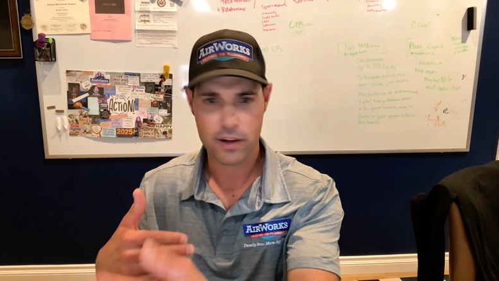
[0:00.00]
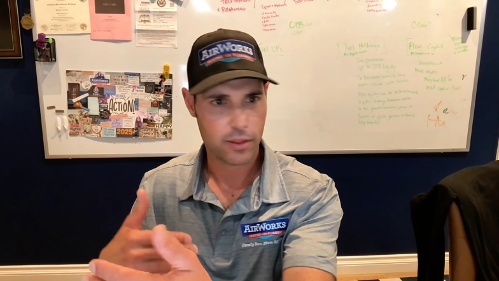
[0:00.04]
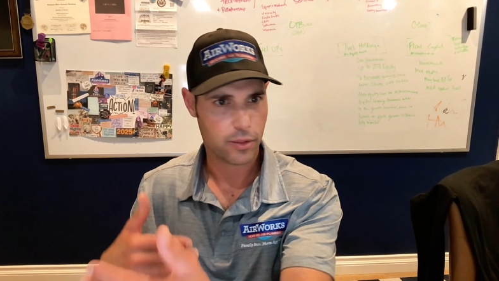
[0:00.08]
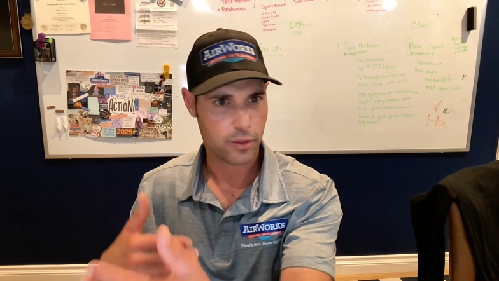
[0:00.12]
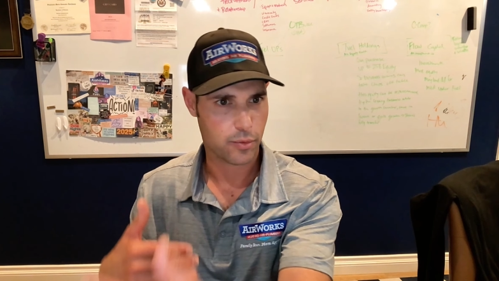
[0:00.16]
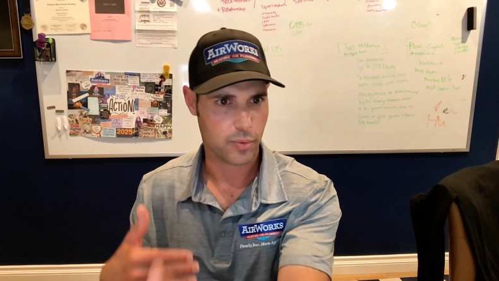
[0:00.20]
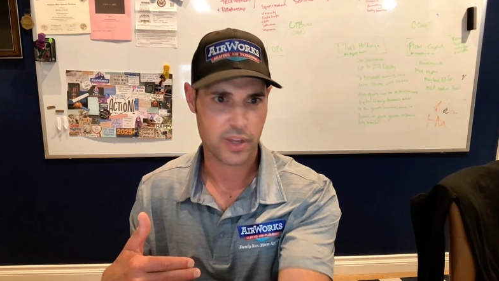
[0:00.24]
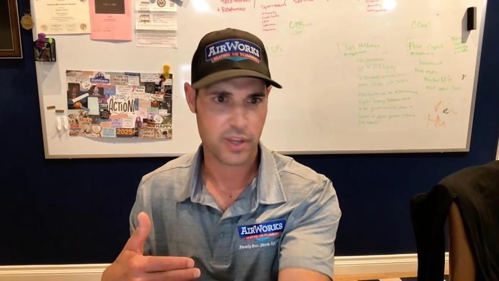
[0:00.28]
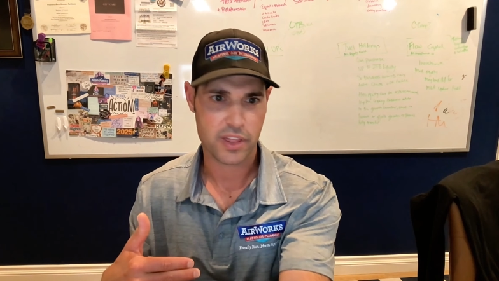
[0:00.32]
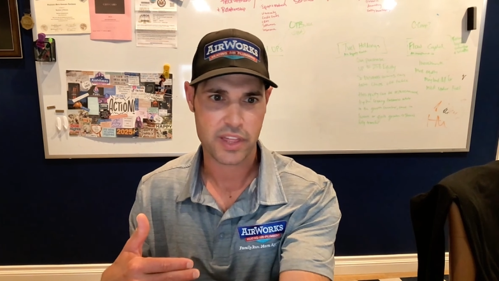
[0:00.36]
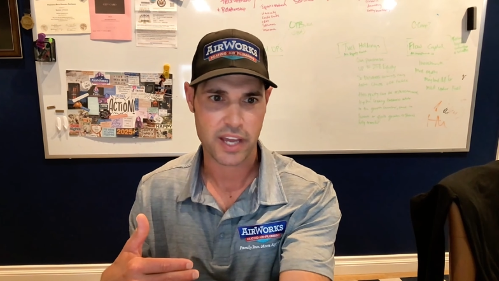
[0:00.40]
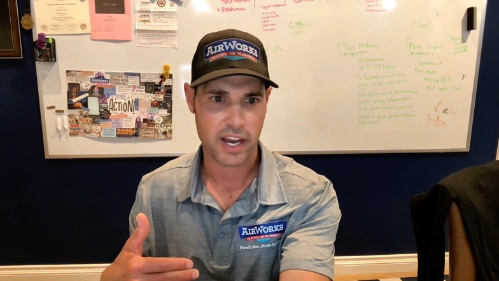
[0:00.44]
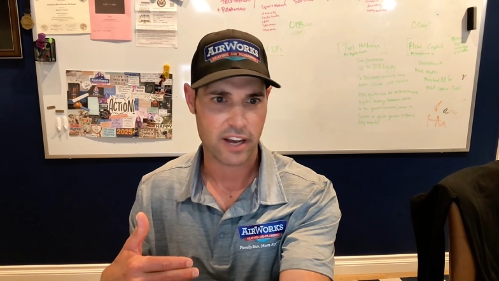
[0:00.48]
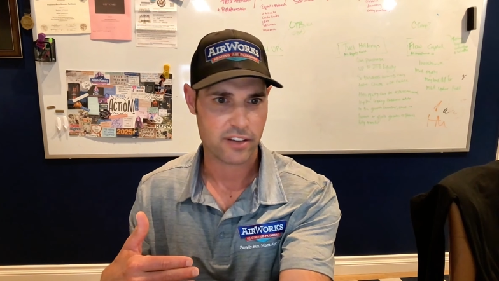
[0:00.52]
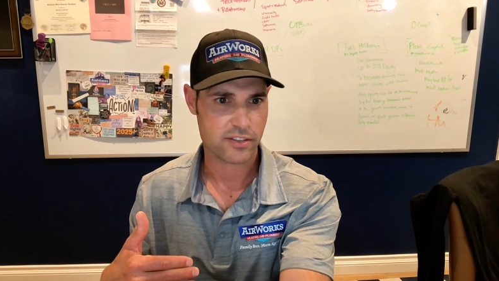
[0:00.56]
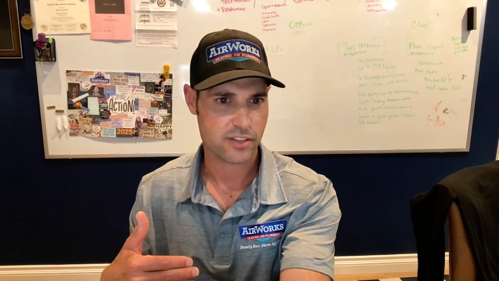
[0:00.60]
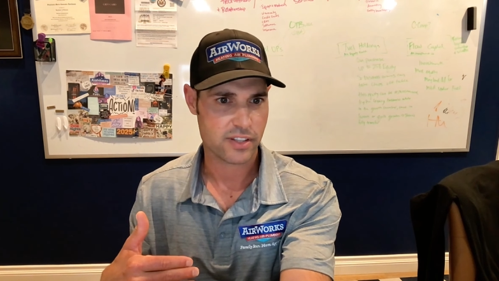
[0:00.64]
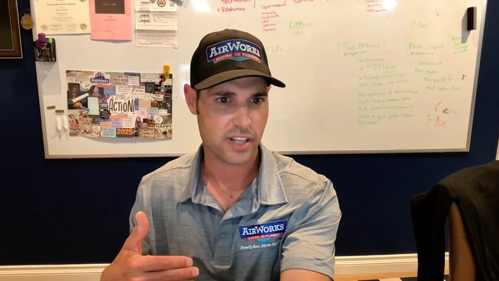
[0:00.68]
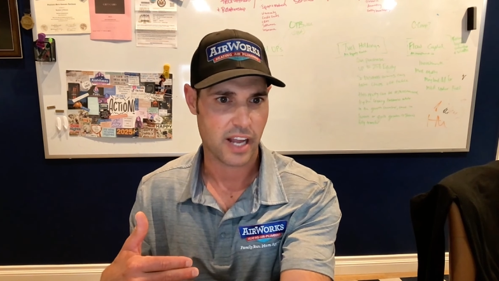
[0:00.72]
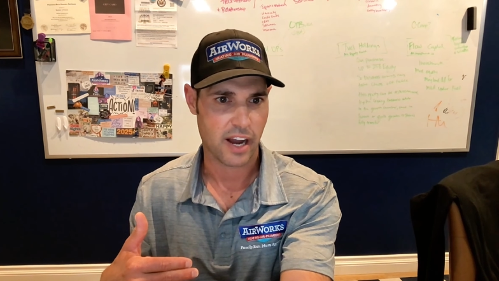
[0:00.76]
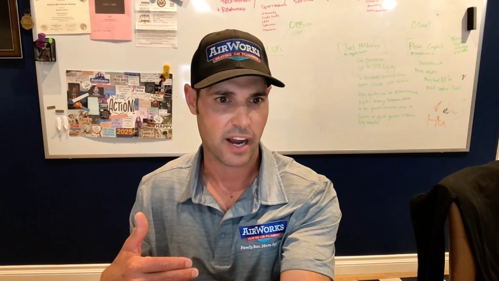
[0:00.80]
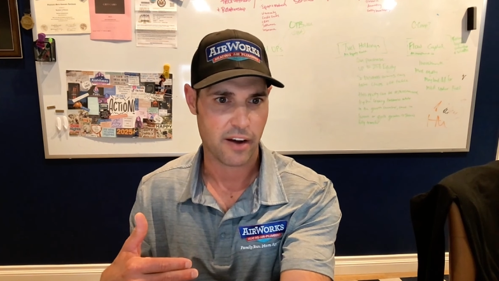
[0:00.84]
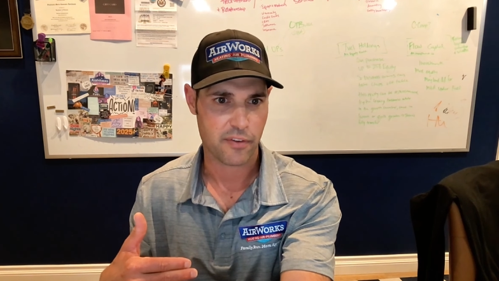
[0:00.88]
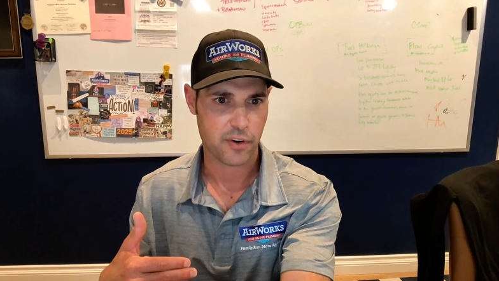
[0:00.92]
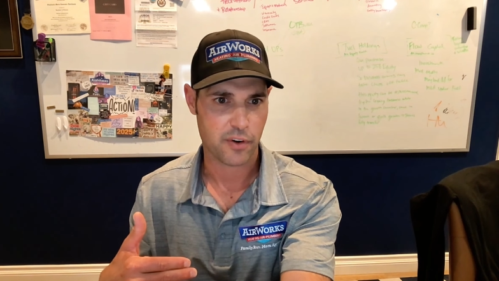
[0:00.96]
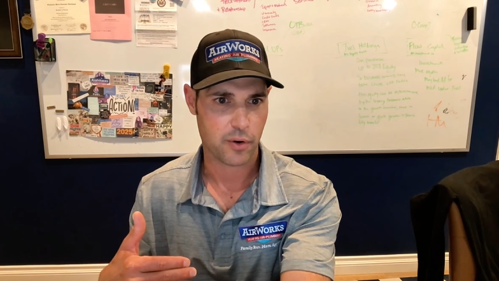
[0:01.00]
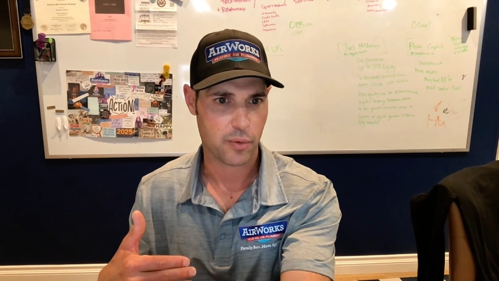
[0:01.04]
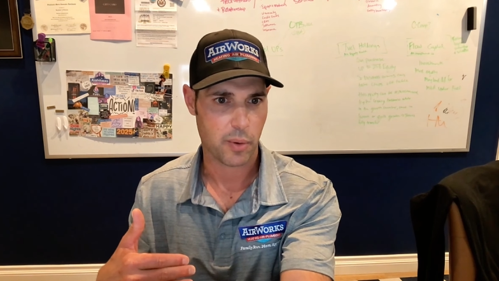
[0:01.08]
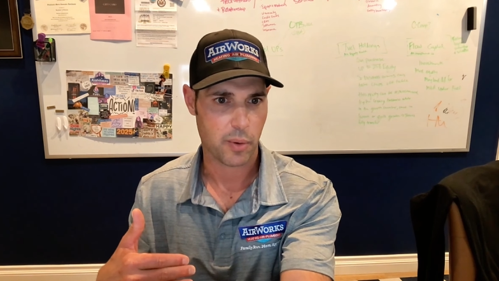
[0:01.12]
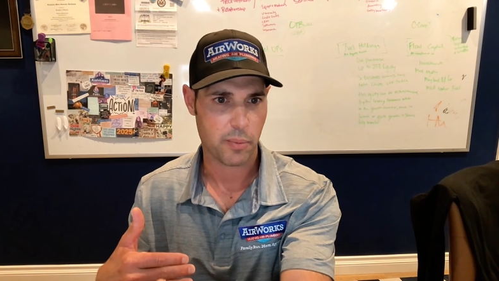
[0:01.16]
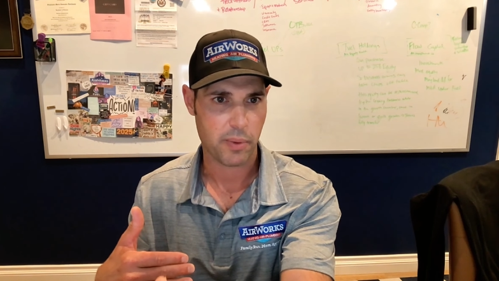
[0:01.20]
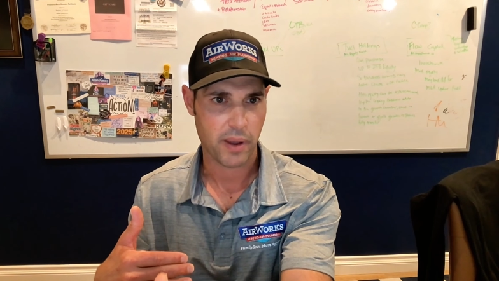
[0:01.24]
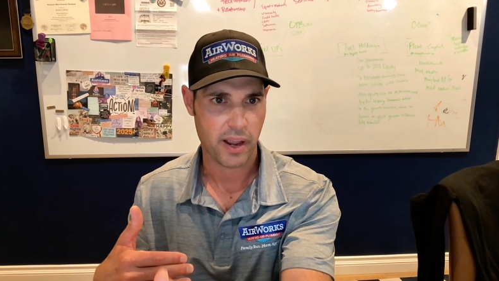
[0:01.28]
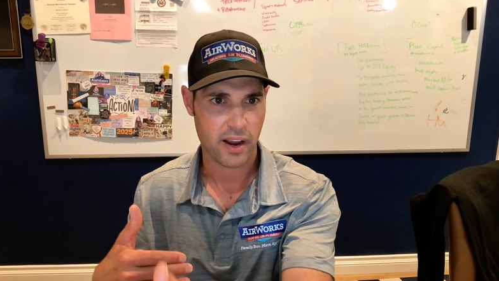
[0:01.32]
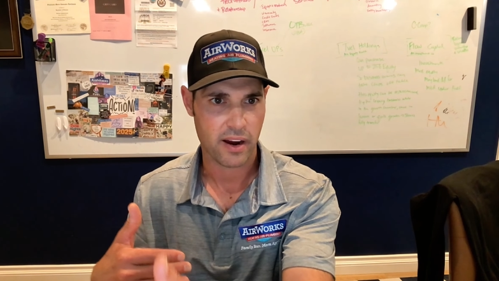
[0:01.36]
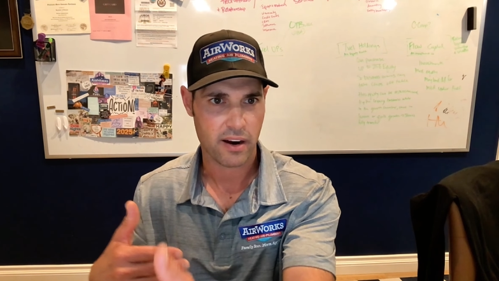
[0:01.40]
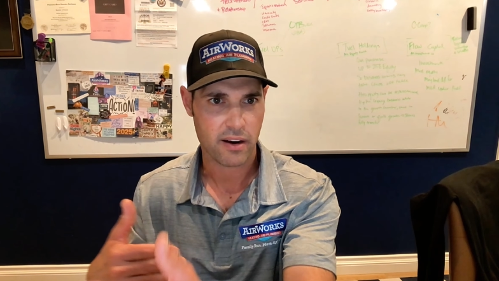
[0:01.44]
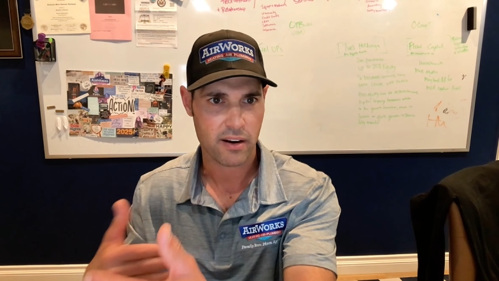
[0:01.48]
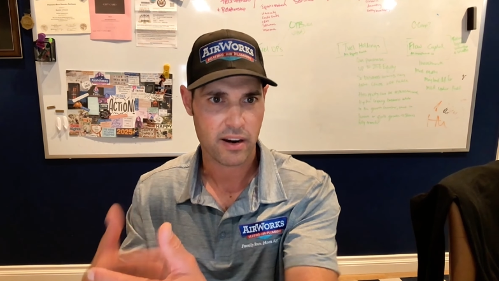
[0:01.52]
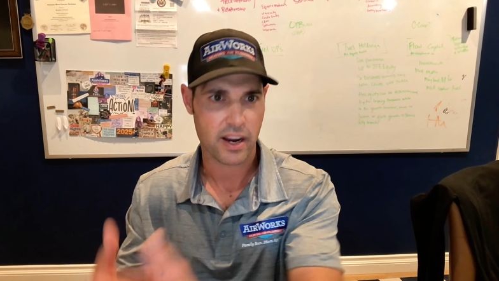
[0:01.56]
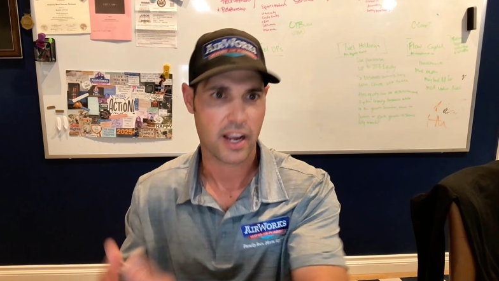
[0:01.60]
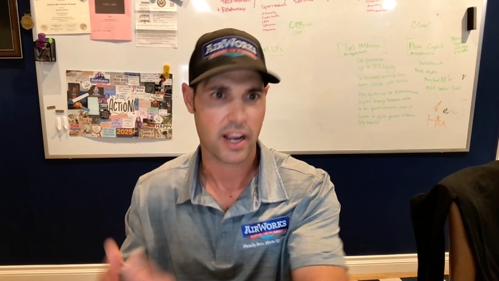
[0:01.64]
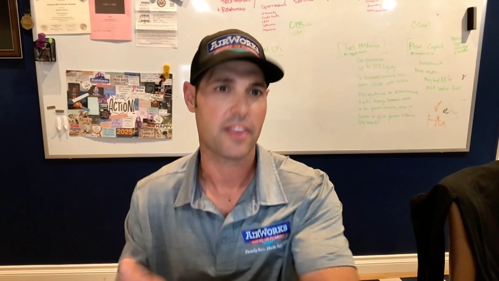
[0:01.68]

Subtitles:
$3,000 now for a repair,